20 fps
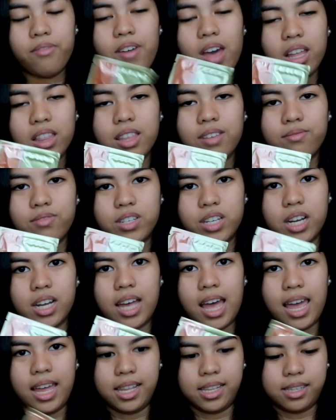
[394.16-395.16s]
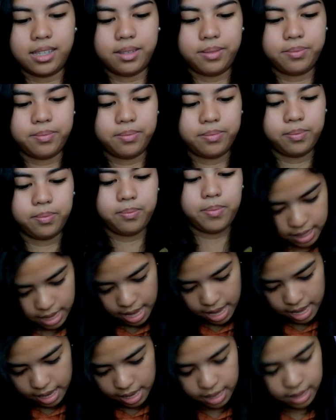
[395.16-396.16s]
effective siya, guys. This
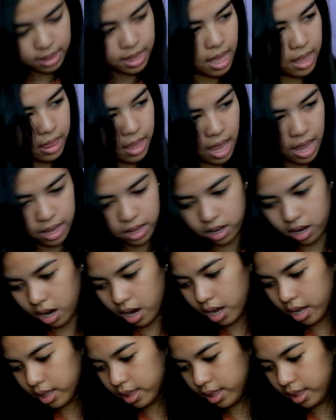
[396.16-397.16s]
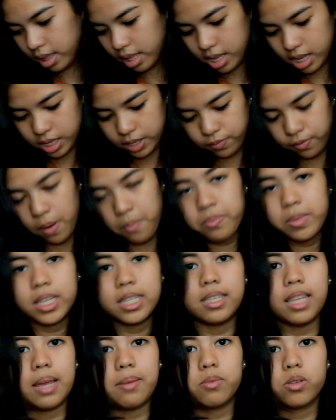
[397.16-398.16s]
thing that I got is from
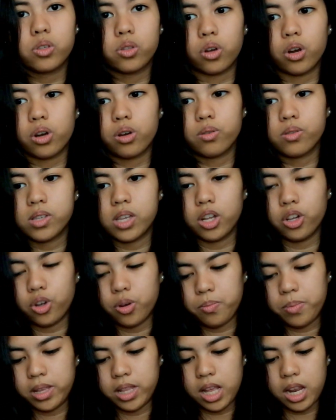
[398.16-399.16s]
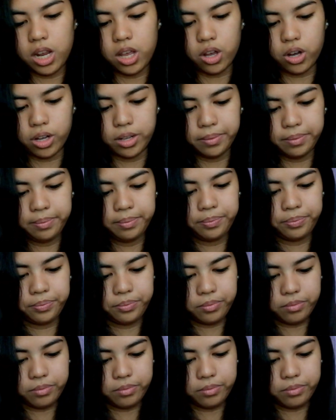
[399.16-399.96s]
the same store kung saan ko binili yun.